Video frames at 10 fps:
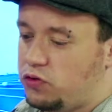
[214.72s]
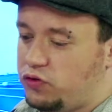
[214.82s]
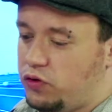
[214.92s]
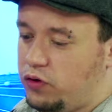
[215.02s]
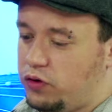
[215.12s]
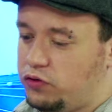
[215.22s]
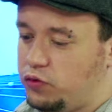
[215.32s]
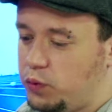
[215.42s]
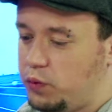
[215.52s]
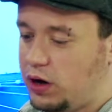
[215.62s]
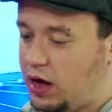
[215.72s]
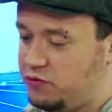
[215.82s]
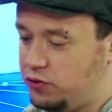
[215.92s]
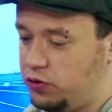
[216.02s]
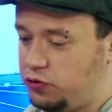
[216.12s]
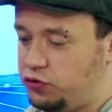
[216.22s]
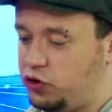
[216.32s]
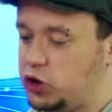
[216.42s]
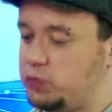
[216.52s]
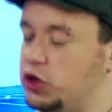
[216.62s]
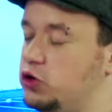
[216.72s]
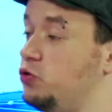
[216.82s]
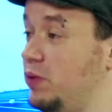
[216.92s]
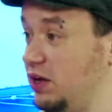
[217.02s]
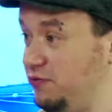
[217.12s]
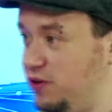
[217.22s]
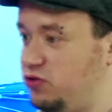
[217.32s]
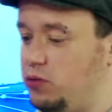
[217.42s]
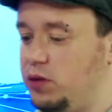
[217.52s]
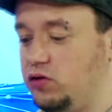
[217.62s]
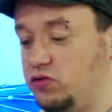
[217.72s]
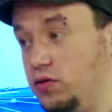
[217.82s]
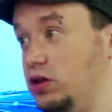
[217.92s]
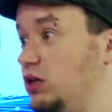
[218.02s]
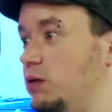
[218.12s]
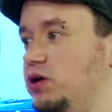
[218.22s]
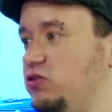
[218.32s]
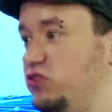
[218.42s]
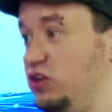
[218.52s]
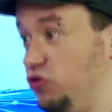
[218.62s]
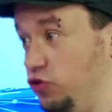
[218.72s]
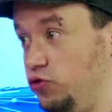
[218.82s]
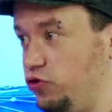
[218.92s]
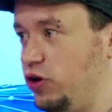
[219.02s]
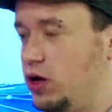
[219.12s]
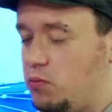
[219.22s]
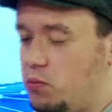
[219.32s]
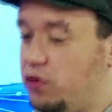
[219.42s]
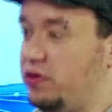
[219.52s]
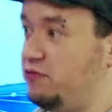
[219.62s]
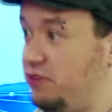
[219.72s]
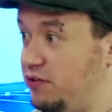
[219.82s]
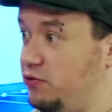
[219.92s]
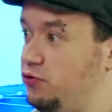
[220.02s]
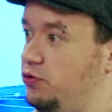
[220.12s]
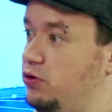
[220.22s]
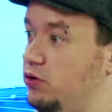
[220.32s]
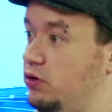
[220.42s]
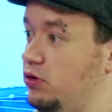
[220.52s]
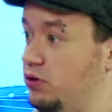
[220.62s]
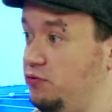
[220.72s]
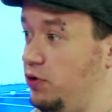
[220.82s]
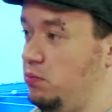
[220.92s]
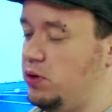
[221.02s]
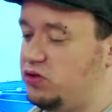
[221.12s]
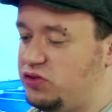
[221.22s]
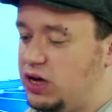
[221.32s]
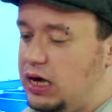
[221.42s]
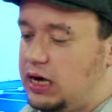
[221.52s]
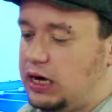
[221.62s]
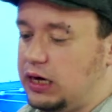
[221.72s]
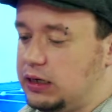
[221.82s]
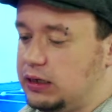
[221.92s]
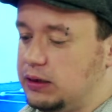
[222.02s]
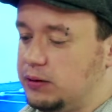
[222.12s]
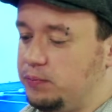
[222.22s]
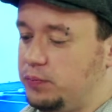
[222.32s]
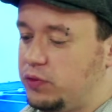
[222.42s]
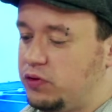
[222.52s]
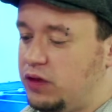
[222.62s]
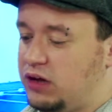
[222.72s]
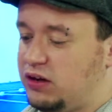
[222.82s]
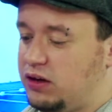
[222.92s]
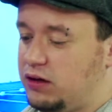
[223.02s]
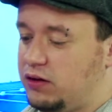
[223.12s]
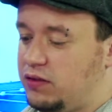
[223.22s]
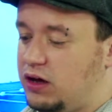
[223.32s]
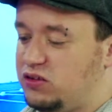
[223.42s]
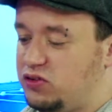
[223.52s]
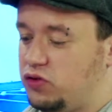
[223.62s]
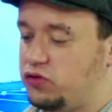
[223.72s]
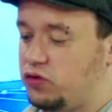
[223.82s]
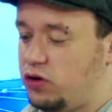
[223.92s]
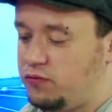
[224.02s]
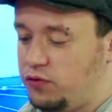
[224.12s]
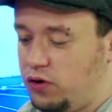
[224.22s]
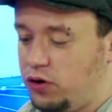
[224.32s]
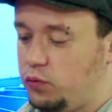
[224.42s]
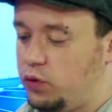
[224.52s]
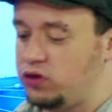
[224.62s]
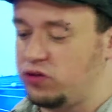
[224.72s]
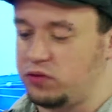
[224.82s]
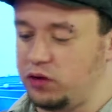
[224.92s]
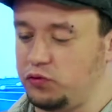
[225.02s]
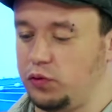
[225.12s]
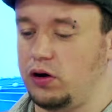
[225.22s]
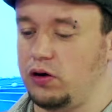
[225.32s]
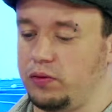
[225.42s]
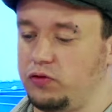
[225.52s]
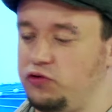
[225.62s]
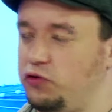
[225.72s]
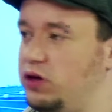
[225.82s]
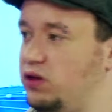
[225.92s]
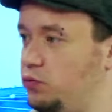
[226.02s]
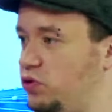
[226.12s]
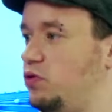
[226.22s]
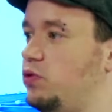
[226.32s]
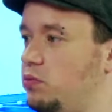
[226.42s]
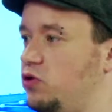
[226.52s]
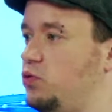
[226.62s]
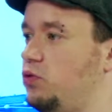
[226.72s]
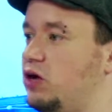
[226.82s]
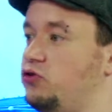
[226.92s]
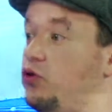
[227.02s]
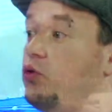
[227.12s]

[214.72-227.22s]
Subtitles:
so, soon we will have a search option to make it faster, because the database is huge, more than 500 different buses. That is also done for when sometimes we are on the street and we see one bus, we would like to know